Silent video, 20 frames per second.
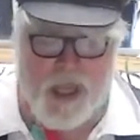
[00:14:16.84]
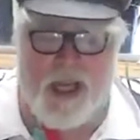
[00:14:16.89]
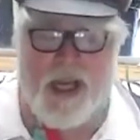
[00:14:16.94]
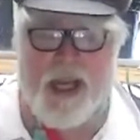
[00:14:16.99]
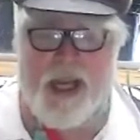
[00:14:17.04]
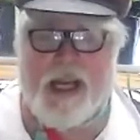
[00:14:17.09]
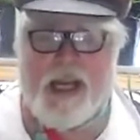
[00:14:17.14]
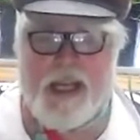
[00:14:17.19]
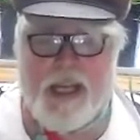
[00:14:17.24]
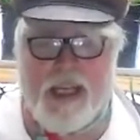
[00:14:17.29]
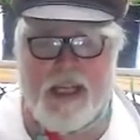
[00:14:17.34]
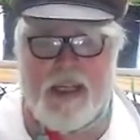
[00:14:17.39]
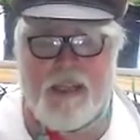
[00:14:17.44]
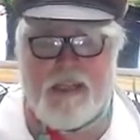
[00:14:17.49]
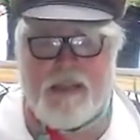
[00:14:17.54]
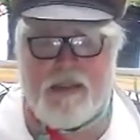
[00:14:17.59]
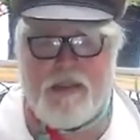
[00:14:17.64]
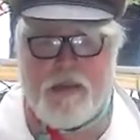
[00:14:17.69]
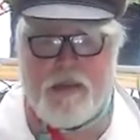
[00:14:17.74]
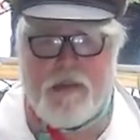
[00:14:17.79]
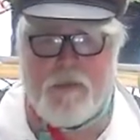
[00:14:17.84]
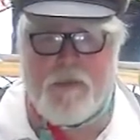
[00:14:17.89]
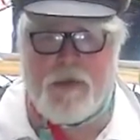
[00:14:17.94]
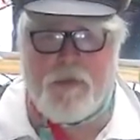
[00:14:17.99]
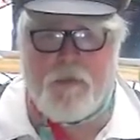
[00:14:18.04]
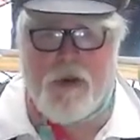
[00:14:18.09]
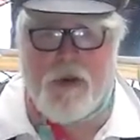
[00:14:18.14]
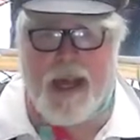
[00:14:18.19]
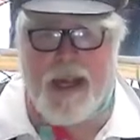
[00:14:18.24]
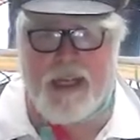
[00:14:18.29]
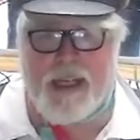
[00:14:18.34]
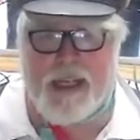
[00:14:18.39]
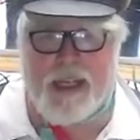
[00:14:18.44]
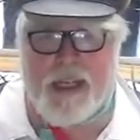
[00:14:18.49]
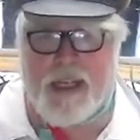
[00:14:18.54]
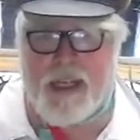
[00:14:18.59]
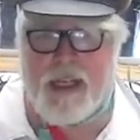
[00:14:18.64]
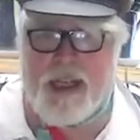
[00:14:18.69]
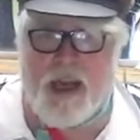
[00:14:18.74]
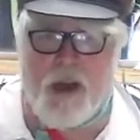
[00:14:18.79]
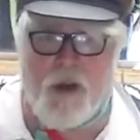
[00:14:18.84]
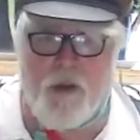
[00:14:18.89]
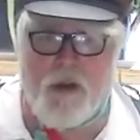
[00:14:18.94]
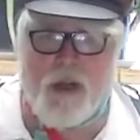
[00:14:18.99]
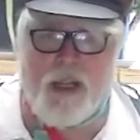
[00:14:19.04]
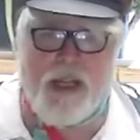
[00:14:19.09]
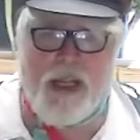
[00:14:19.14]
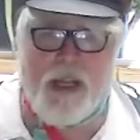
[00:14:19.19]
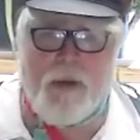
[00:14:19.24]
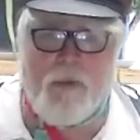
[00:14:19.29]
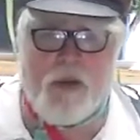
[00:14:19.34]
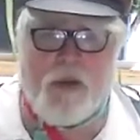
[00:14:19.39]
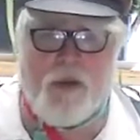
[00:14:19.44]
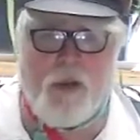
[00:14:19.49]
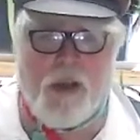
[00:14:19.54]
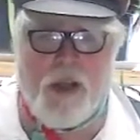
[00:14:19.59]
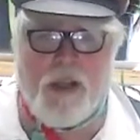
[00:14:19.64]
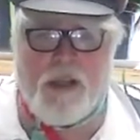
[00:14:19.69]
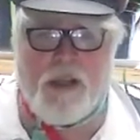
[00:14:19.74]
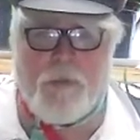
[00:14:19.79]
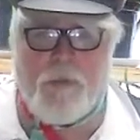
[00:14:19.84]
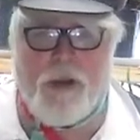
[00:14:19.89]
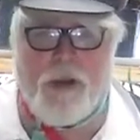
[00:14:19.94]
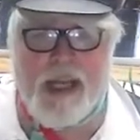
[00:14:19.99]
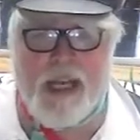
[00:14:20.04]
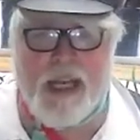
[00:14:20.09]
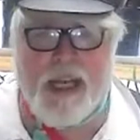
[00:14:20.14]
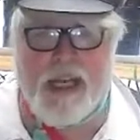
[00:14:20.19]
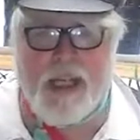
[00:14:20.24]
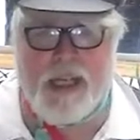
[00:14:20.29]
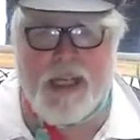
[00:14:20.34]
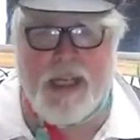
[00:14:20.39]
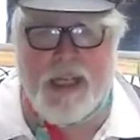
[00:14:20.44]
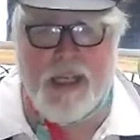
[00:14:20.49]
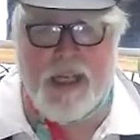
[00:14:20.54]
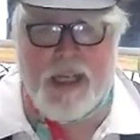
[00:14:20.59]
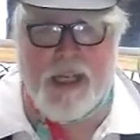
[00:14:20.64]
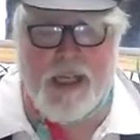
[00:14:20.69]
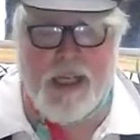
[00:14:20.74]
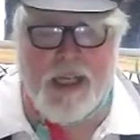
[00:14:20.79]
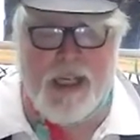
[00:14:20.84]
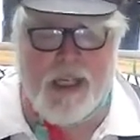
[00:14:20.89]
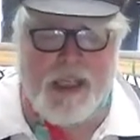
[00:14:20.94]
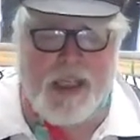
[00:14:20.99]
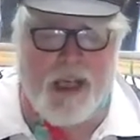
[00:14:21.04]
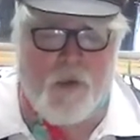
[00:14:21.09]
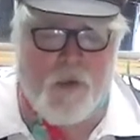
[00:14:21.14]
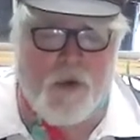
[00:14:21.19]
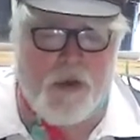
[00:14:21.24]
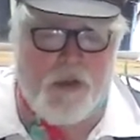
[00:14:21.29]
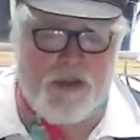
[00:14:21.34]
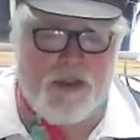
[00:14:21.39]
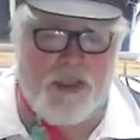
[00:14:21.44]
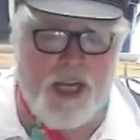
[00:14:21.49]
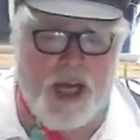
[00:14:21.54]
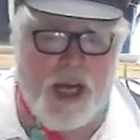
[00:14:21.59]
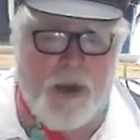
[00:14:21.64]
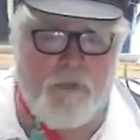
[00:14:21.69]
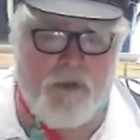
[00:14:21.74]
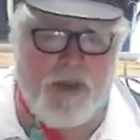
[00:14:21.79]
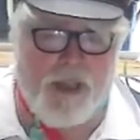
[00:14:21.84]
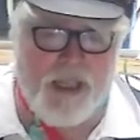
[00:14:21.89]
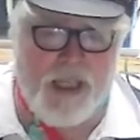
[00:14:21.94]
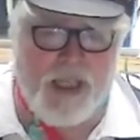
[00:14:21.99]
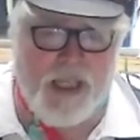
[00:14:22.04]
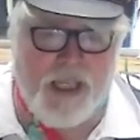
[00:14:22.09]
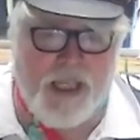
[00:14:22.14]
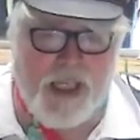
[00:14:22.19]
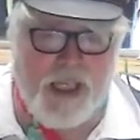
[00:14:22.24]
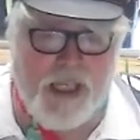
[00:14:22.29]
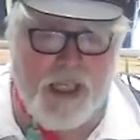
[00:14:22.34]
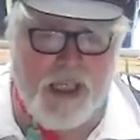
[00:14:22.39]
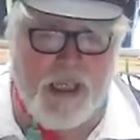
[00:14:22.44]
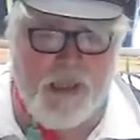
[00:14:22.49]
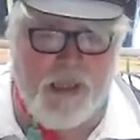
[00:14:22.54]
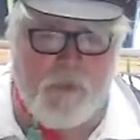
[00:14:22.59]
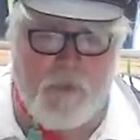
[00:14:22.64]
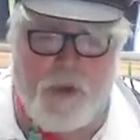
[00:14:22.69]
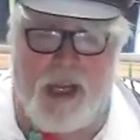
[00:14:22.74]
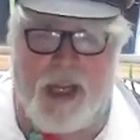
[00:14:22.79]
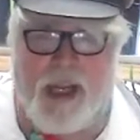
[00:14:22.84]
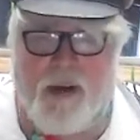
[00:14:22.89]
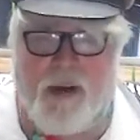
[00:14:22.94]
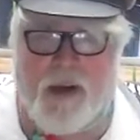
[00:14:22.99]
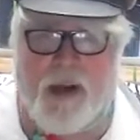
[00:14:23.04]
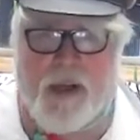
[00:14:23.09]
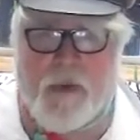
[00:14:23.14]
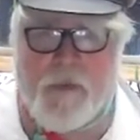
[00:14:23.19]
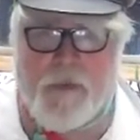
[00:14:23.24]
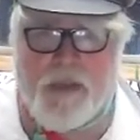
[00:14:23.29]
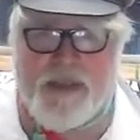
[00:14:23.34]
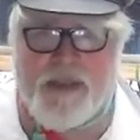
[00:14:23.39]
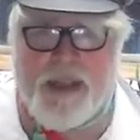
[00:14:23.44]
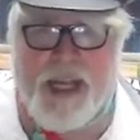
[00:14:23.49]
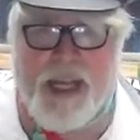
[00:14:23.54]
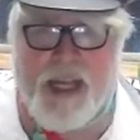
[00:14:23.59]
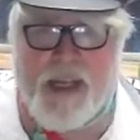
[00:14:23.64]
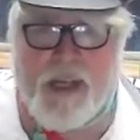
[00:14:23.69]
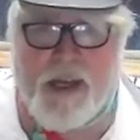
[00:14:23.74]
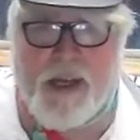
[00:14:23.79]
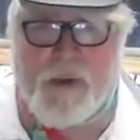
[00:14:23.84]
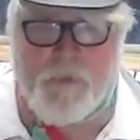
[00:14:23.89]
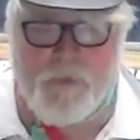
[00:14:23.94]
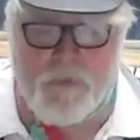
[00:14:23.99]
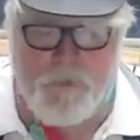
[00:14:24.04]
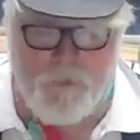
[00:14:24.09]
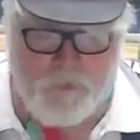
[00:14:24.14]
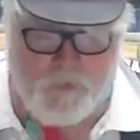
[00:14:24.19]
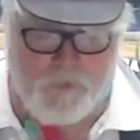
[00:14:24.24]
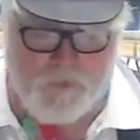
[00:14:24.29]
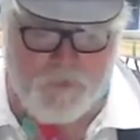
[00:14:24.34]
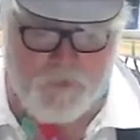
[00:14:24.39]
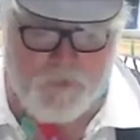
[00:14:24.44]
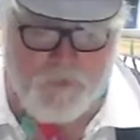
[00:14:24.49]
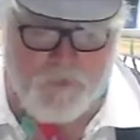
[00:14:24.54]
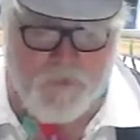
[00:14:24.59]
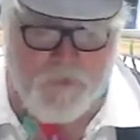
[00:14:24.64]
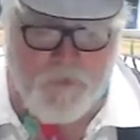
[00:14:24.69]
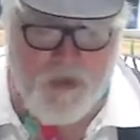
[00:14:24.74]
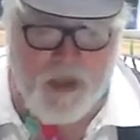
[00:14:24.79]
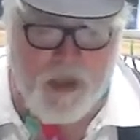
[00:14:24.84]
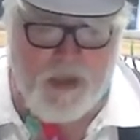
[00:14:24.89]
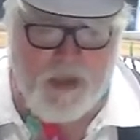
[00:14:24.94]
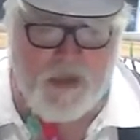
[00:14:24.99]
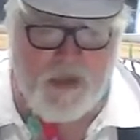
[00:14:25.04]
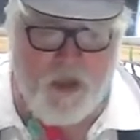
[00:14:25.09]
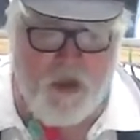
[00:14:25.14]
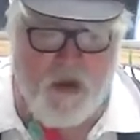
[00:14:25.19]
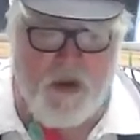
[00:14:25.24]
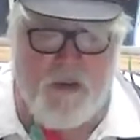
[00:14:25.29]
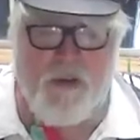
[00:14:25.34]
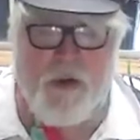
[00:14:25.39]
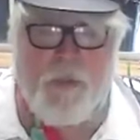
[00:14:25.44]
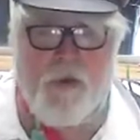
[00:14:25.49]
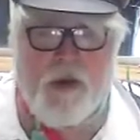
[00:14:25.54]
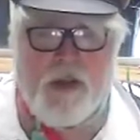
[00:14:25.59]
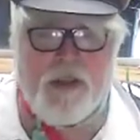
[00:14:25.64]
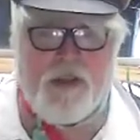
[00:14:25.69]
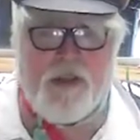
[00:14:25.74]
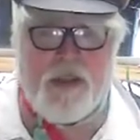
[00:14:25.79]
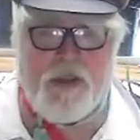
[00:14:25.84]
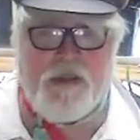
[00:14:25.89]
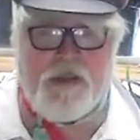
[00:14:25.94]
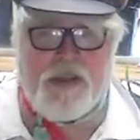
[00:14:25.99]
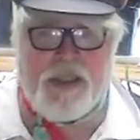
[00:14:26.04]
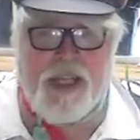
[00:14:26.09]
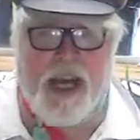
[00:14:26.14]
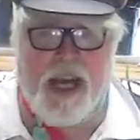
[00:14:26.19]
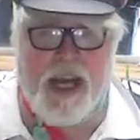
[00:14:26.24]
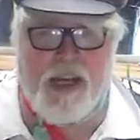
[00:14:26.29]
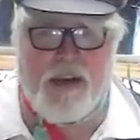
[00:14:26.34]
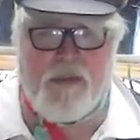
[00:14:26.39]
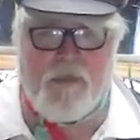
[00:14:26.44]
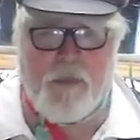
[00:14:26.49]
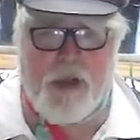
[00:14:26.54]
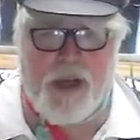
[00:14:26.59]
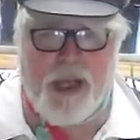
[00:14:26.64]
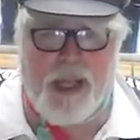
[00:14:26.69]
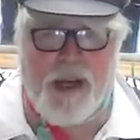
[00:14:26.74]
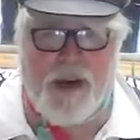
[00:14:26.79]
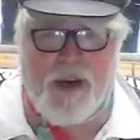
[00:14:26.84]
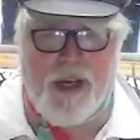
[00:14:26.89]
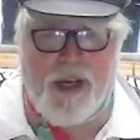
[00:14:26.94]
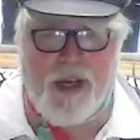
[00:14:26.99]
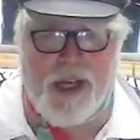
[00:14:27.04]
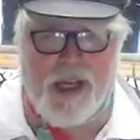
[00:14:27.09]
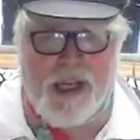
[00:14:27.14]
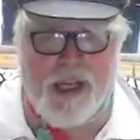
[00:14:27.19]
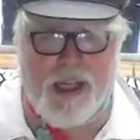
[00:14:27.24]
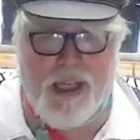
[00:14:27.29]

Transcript: It is practically the only chemical on the planet that will stop the malaria mosquito. So every person who's died of malaria